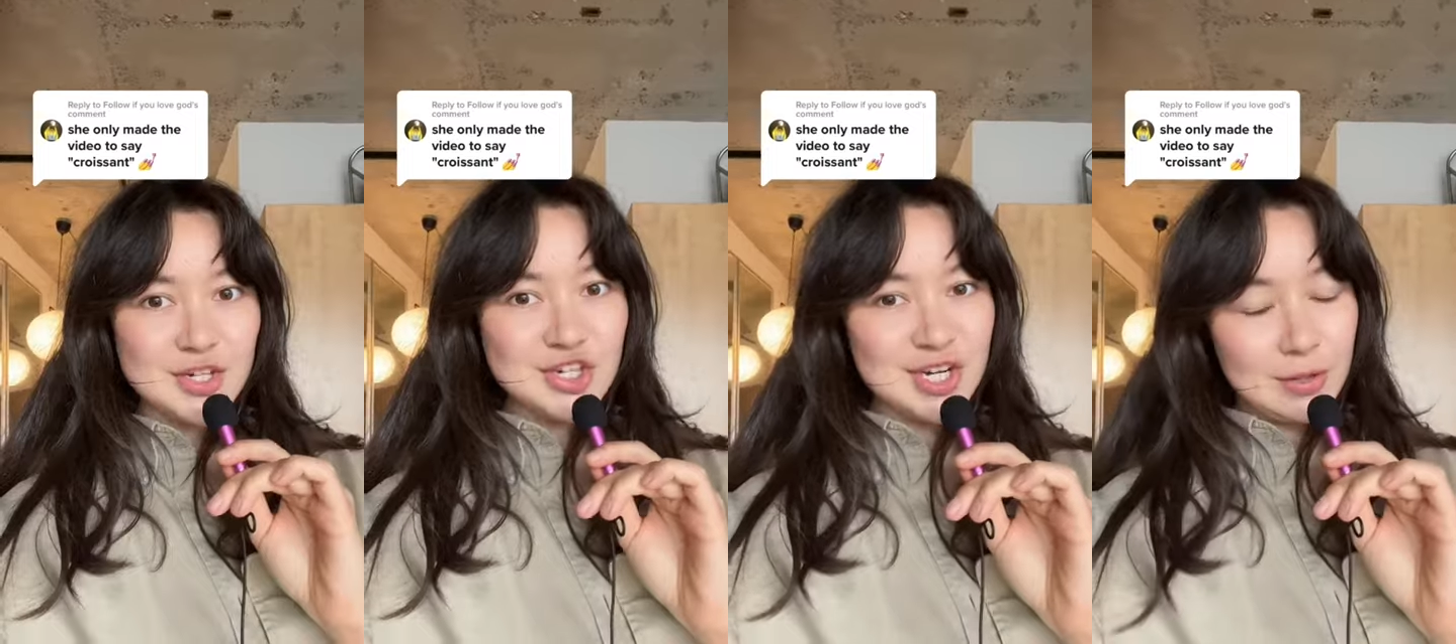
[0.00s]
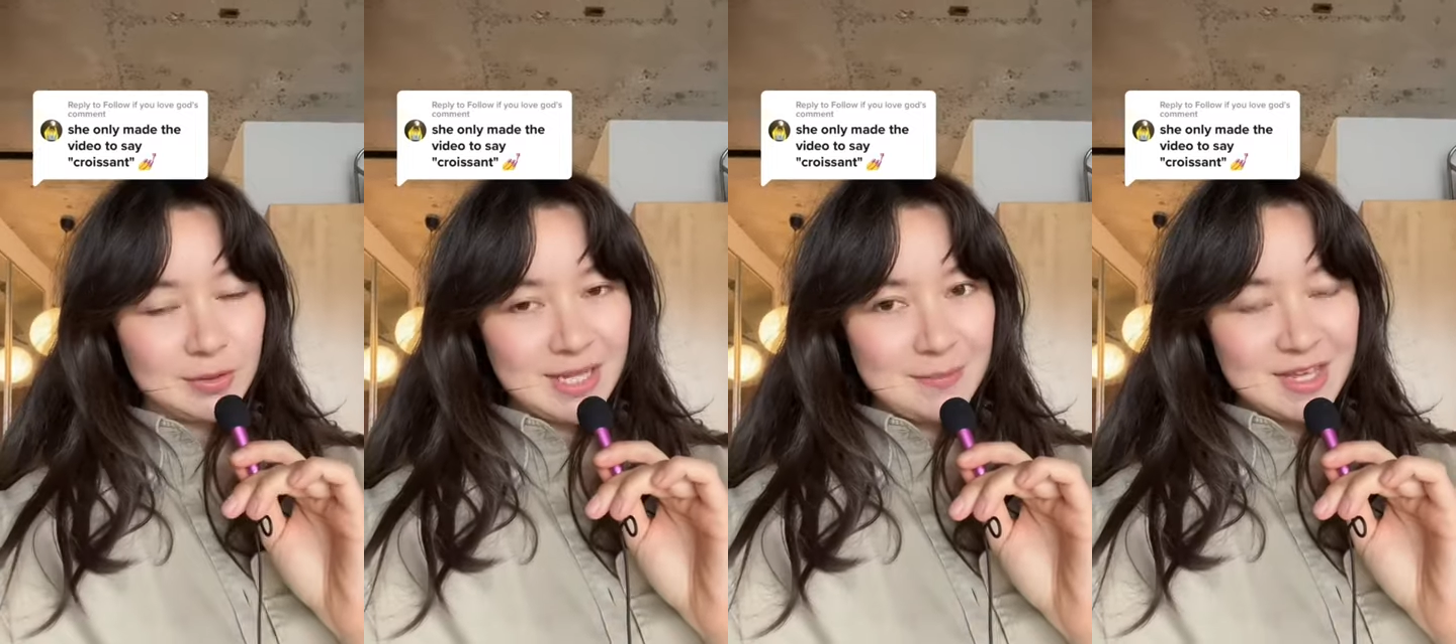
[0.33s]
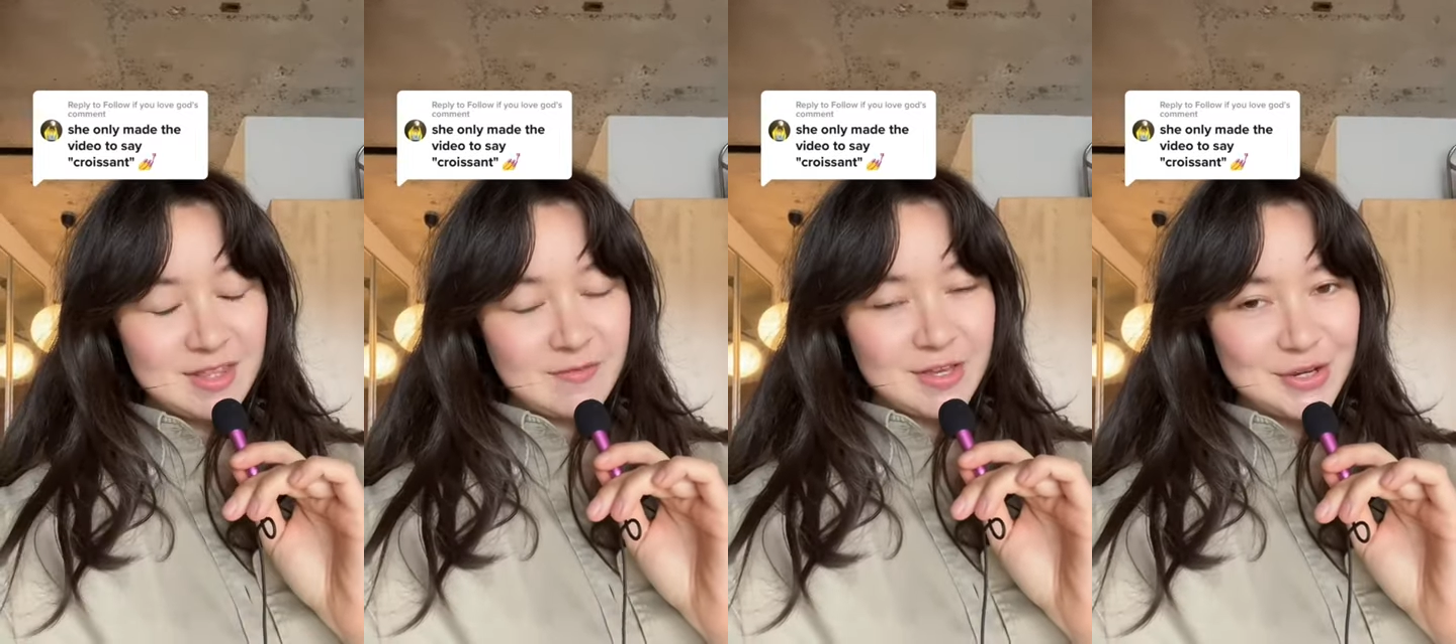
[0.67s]
she only
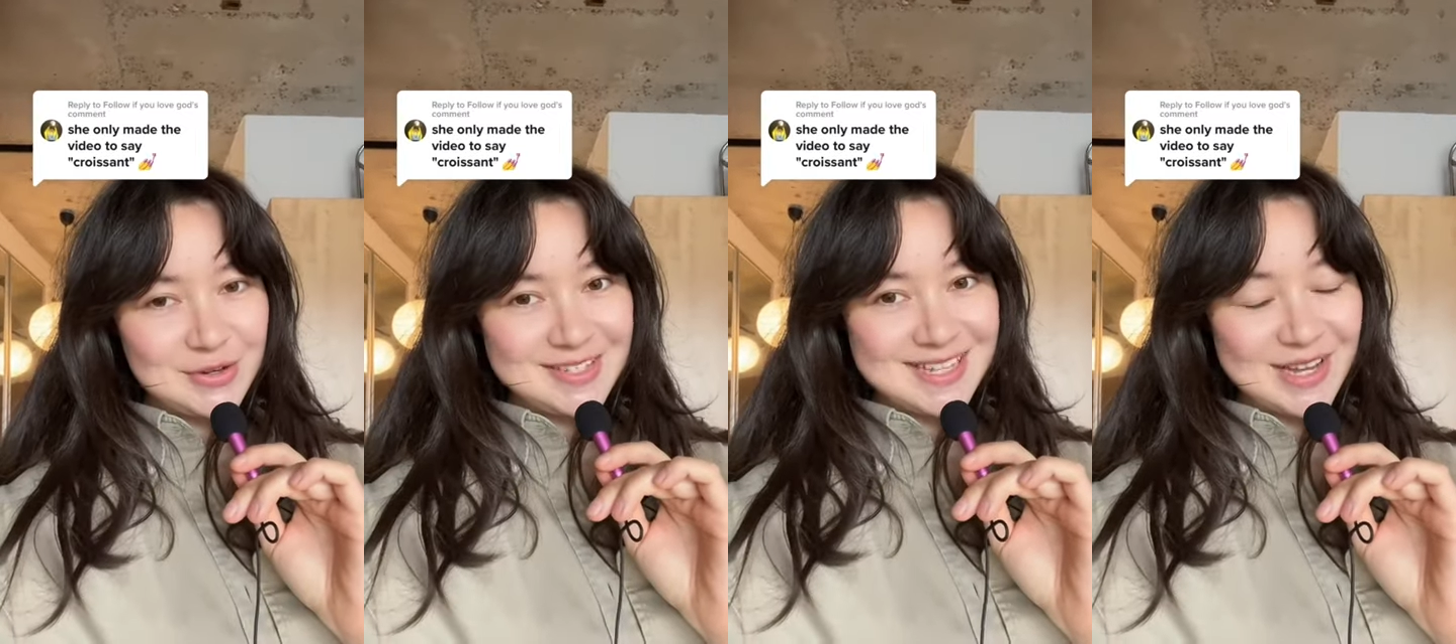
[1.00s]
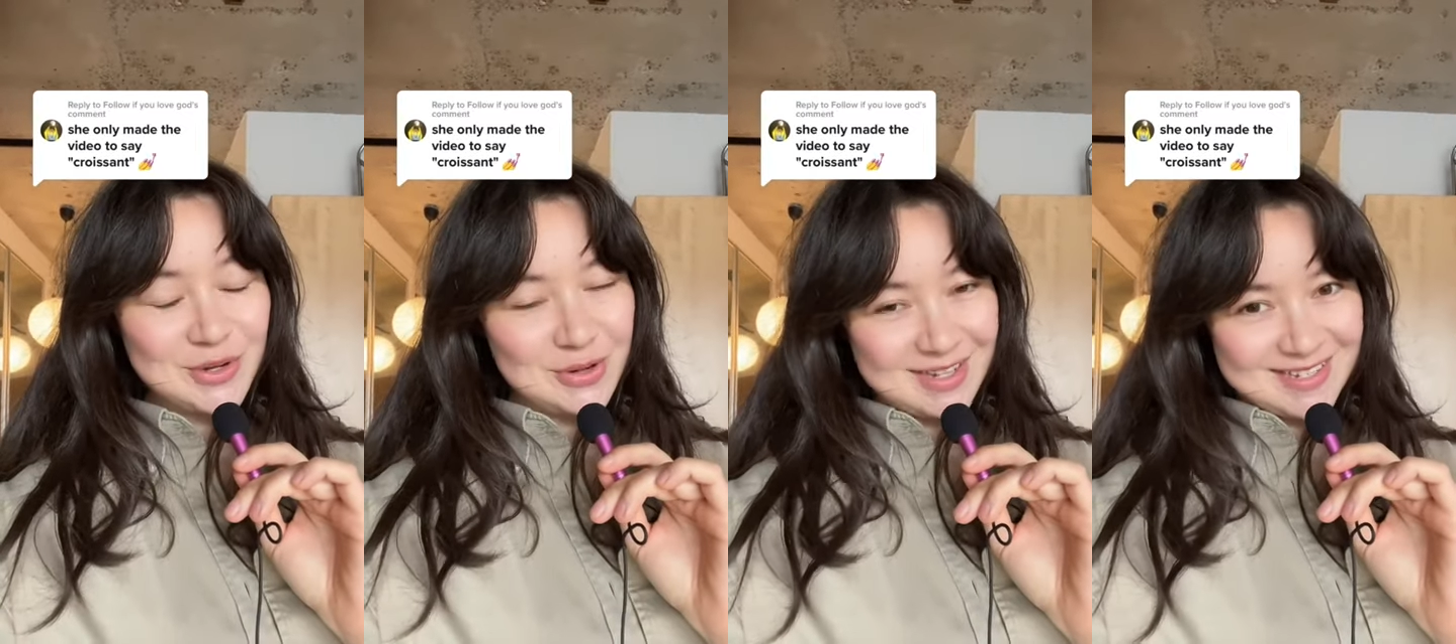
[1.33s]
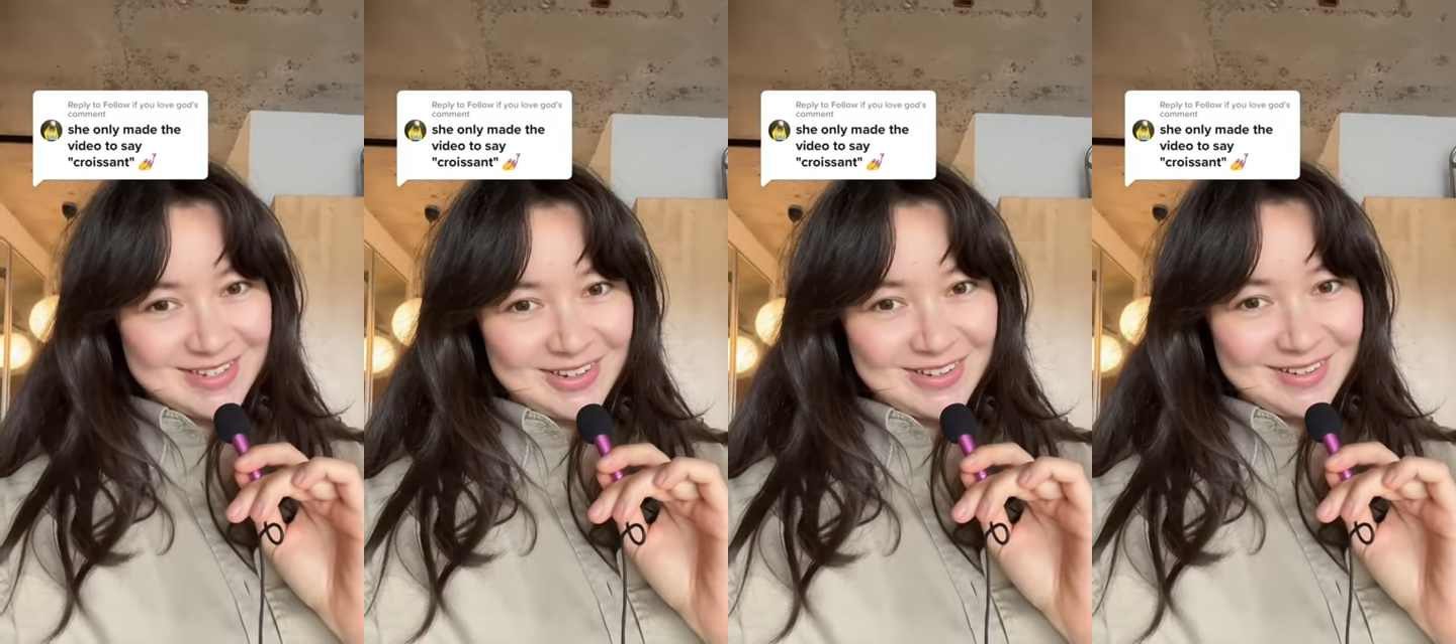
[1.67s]
made the video to say
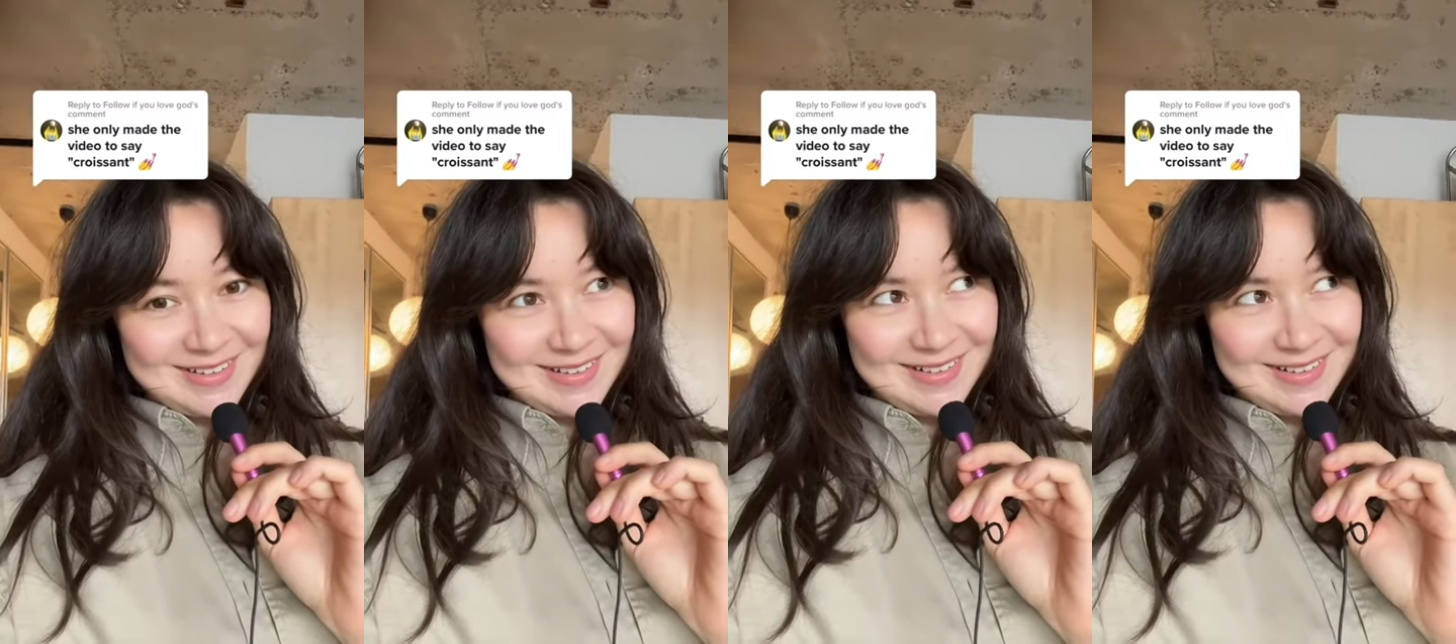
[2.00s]
croissant?